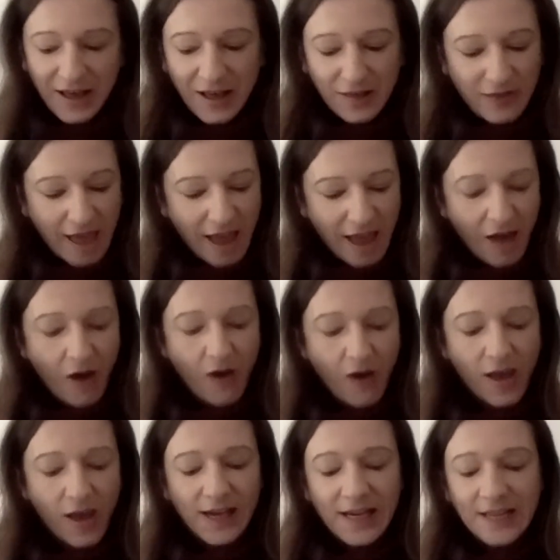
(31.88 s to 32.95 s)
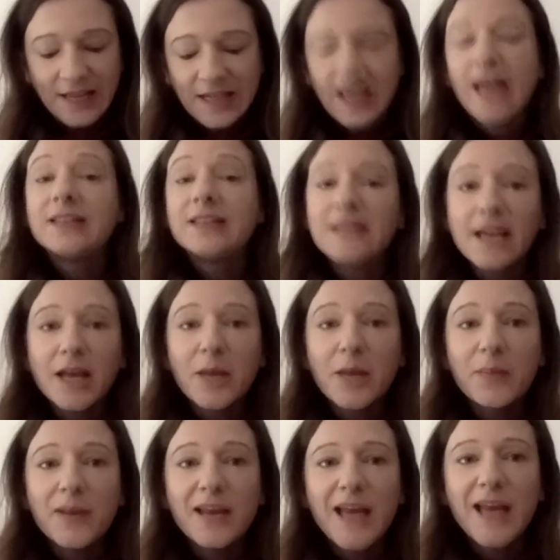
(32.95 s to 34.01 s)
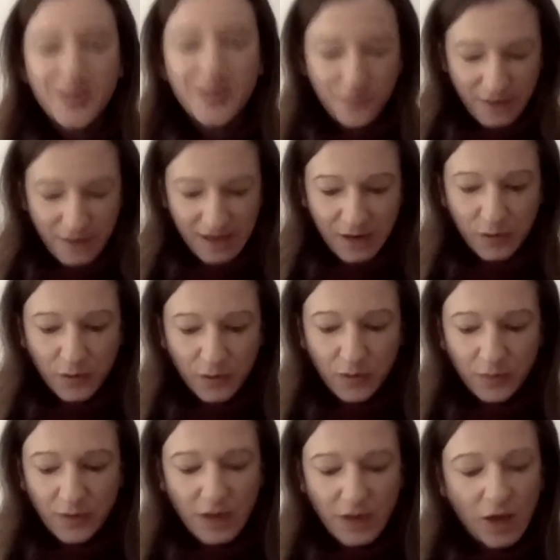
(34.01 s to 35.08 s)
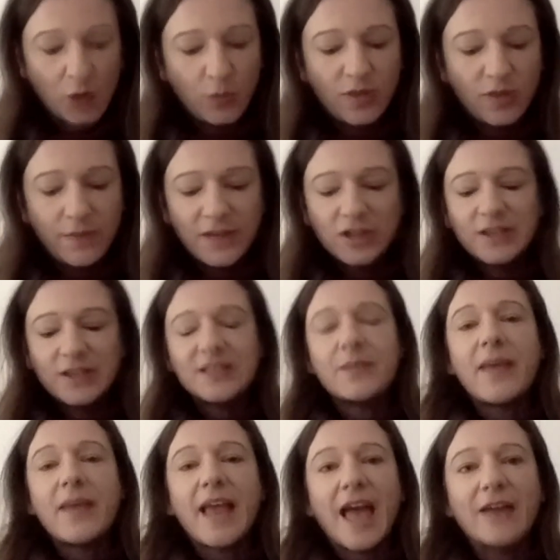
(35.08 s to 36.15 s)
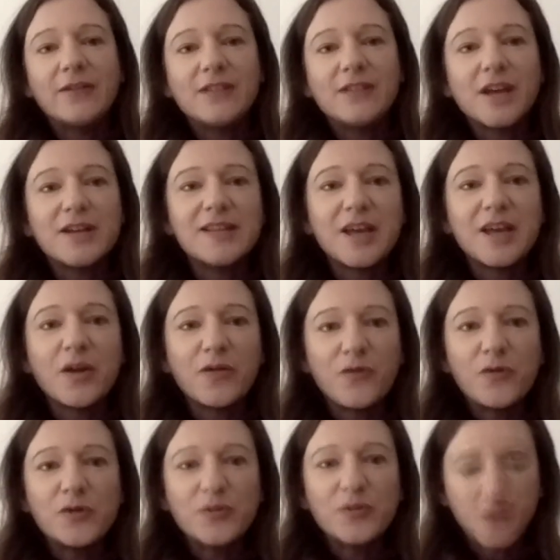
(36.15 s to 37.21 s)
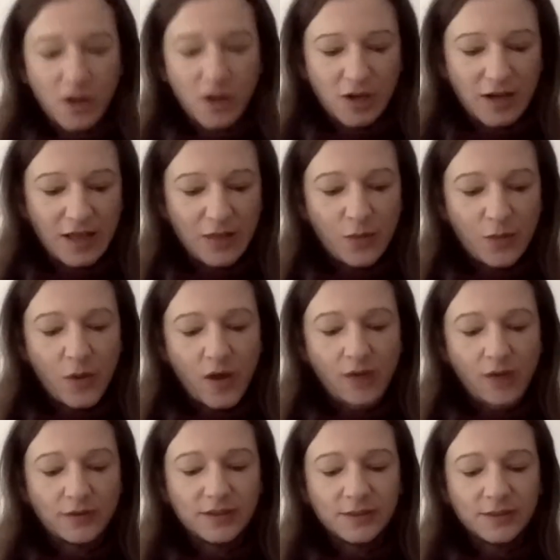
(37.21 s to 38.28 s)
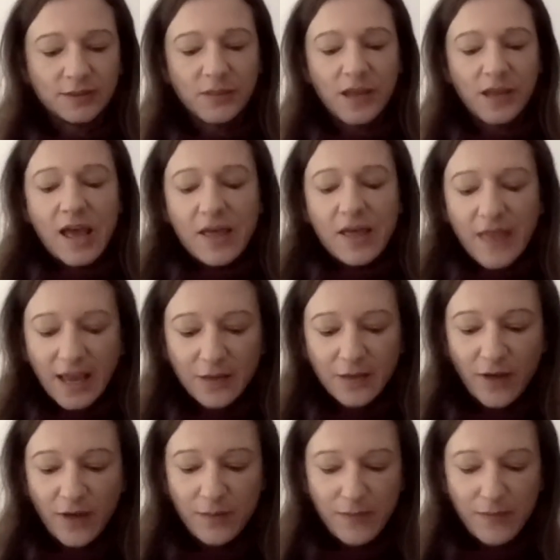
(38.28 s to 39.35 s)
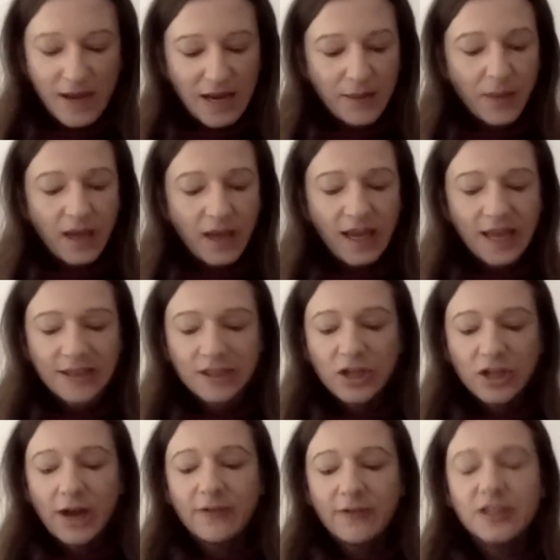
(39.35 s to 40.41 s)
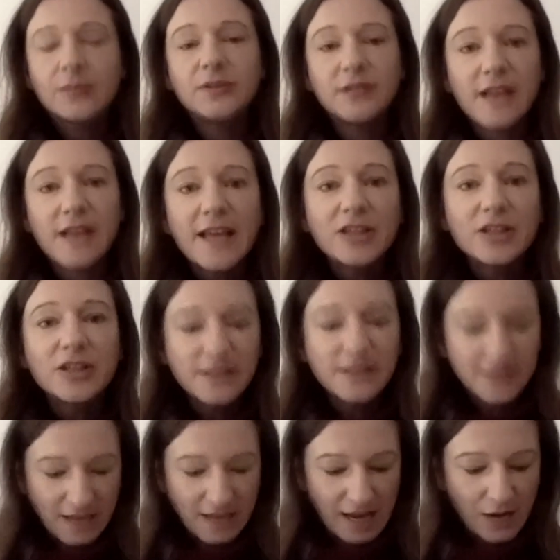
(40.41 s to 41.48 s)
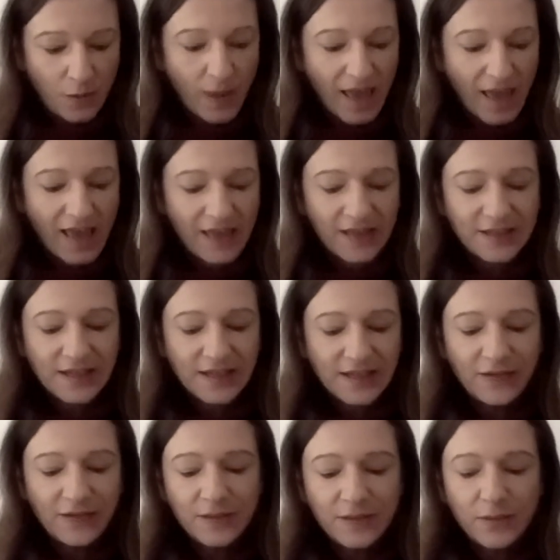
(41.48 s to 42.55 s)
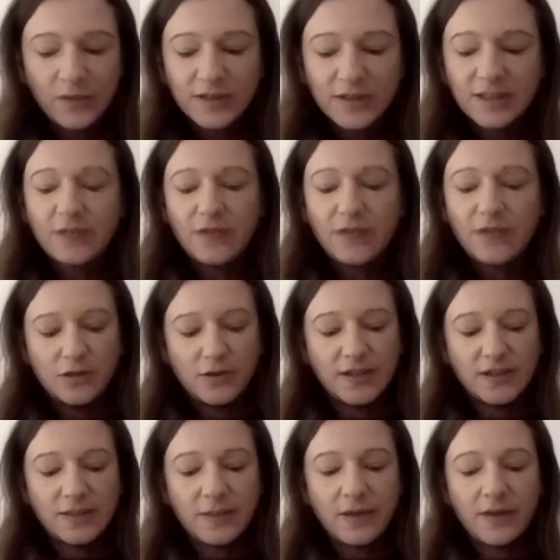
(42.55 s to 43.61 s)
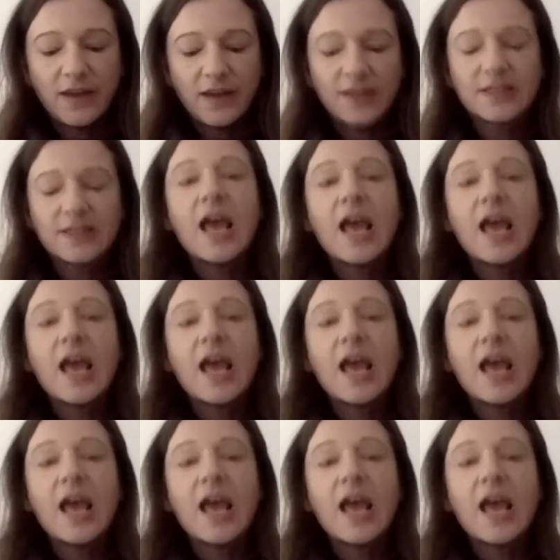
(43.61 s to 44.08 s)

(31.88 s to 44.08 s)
They are a leading ad tech company and BeCorp with a mission to make advertising a force for good in the world. They convert media money into charitable donations in a way that delivers positive user experience